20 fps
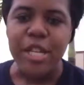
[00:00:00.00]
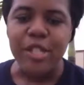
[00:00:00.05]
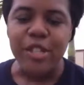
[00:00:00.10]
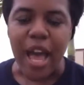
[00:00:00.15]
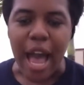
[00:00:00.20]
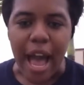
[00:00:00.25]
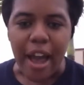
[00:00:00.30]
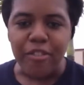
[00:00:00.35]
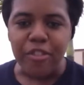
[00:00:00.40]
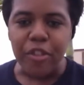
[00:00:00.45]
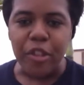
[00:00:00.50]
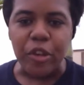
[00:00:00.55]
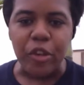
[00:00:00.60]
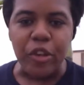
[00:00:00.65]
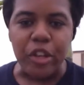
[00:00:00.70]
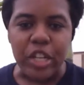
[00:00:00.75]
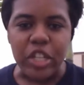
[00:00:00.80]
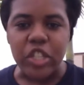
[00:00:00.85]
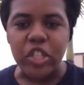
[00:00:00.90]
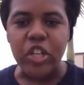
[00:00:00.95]
So after the
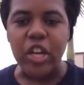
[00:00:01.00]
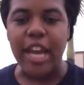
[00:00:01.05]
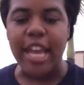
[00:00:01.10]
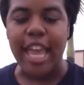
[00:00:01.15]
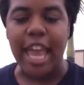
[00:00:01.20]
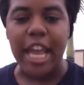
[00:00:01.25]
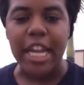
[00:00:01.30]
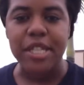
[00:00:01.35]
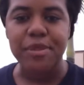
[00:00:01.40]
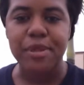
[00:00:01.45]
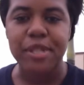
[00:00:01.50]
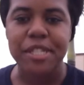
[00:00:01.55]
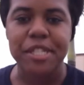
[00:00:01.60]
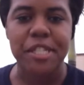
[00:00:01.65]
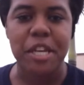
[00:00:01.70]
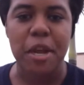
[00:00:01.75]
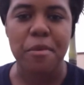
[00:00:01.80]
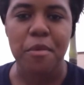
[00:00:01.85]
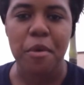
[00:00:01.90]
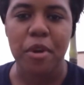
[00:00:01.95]
traditional engagement
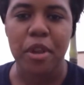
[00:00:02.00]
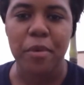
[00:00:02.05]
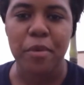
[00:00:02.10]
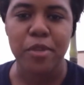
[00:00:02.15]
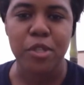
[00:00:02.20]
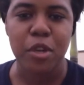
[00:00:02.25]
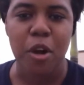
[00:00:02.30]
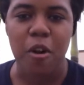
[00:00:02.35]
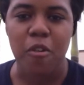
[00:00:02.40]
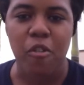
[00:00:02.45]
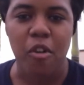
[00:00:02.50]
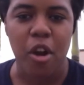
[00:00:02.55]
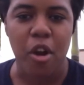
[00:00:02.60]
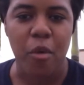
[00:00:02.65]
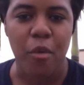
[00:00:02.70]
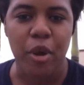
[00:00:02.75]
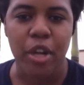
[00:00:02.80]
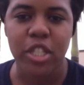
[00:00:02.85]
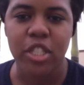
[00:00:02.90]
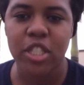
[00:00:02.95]
ceremony was over,
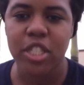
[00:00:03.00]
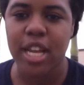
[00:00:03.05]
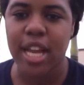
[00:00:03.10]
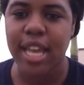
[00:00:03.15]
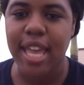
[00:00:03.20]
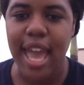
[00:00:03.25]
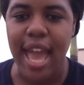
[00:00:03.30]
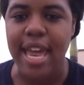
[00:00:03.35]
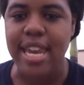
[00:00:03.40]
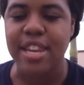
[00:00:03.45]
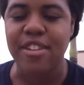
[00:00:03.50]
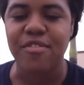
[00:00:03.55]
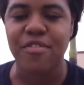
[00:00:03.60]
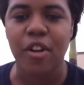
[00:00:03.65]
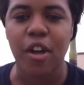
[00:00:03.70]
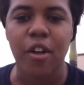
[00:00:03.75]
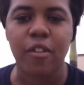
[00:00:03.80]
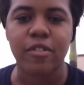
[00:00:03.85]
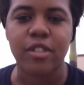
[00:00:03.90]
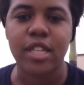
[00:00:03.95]
which again
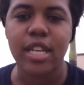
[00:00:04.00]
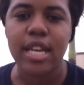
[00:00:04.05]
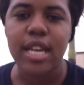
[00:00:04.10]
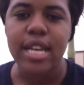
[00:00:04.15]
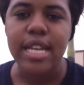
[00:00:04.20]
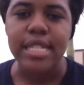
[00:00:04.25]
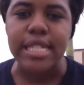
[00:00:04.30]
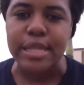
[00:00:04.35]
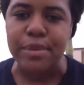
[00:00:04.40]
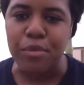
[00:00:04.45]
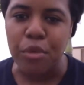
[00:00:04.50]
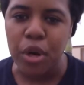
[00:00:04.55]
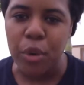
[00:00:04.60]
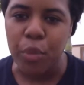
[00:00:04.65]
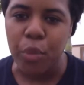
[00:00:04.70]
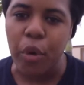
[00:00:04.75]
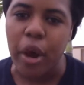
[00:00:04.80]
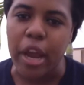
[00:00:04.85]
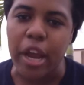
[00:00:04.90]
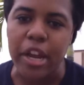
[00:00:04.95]
involved some more
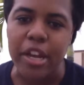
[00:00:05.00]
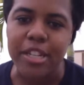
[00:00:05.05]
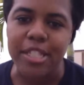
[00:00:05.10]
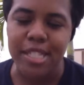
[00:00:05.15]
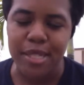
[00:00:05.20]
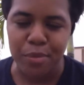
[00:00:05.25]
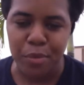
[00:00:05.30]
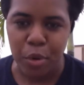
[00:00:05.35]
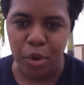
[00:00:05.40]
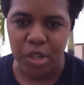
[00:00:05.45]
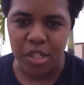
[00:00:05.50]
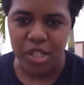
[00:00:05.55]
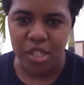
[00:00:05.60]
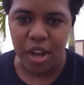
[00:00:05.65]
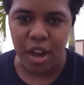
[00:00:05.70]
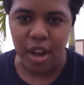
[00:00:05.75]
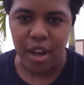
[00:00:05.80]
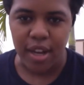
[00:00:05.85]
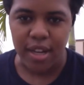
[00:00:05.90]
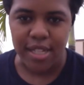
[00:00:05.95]
prayers, some more
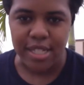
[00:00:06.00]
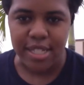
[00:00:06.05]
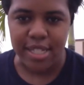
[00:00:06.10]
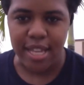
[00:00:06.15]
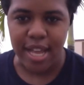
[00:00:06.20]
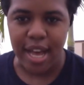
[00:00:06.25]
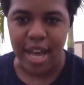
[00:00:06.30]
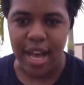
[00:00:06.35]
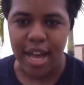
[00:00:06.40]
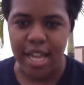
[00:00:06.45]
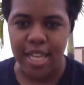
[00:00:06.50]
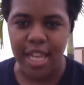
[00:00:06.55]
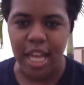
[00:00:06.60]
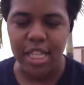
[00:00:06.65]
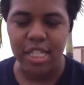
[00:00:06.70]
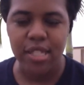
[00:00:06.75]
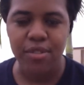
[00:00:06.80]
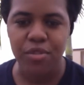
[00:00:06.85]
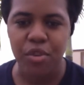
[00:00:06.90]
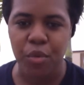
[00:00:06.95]
songs,
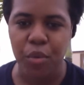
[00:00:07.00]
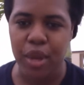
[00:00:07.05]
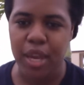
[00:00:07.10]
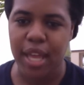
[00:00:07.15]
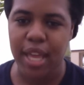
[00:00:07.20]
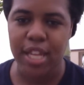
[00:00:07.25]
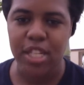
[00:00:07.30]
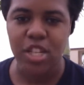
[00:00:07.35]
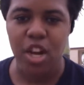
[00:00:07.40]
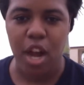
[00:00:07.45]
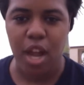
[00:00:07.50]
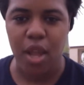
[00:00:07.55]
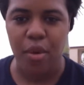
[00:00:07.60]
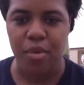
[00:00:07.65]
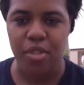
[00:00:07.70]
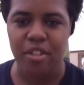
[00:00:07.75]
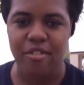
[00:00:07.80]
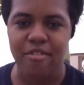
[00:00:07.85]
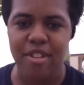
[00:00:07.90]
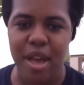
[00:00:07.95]
lots of greeting and talking
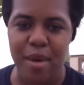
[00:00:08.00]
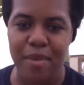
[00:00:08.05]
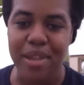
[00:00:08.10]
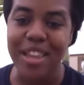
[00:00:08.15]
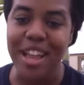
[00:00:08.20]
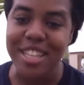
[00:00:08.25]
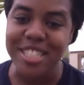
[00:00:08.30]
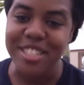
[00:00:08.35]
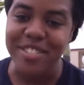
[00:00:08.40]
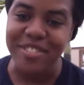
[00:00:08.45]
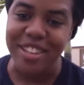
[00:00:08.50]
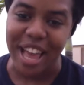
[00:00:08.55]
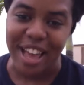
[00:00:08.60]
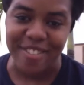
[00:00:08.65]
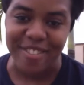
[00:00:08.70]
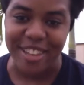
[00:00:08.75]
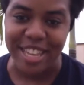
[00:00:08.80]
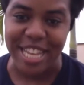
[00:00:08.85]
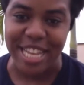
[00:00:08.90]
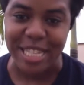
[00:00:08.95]
with the family, lots of
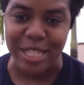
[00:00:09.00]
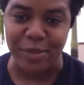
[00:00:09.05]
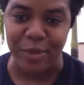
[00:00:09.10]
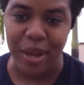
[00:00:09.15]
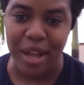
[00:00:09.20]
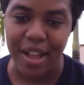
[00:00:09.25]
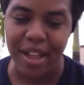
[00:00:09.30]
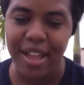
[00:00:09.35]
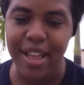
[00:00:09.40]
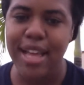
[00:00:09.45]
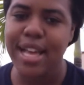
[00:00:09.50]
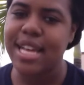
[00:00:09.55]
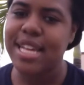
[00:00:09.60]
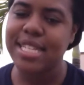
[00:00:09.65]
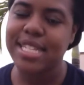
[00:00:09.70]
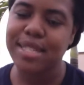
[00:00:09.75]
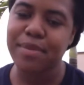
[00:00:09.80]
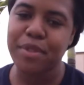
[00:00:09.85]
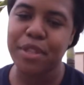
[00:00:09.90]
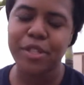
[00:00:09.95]
laughing as well.
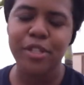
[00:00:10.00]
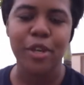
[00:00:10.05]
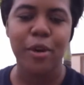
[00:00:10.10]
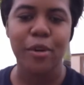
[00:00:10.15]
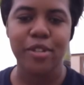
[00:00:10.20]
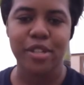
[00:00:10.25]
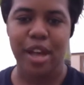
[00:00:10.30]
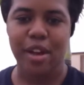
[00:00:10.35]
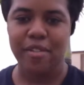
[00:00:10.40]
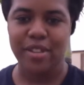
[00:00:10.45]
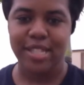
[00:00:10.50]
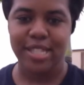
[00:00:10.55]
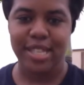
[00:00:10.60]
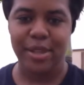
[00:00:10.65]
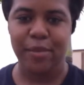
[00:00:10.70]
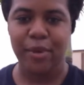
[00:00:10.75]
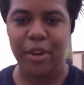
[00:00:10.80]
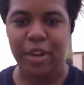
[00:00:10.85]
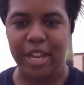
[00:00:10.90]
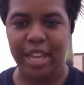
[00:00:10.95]
Some of the jokes
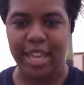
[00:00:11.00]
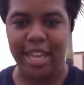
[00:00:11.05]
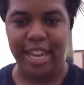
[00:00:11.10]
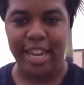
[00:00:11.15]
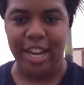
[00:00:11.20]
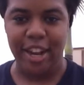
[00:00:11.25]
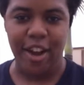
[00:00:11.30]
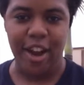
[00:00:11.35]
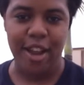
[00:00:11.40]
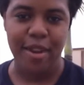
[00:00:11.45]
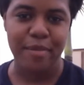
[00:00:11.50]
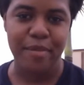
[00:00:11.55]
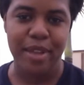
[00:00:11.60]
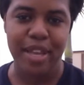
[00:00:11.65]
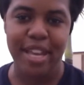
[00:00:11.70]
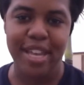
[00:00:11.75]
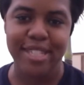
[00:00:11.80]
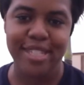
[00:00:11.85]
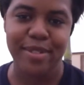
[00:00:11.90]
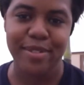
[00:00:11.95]
obviously we couldn't get in on
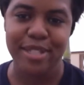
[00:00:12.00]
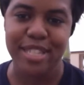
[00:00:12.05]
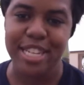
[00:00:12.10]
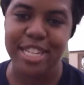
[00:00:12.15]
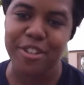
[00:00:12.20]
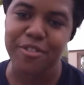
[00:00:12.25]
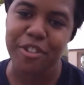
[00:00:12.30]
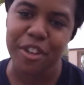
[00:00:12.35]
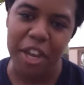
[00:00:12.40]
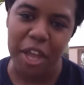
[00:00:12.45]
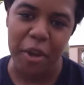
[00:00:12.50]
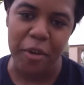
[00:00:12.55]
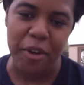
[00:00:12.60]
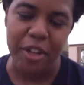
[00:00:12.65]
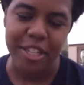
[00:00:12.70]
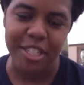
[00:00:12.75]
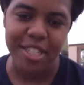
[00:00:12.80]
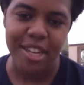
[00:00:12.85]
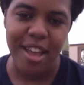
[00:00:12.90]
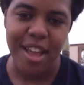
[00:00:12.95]
because it was in a different
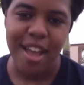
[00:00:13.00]
language,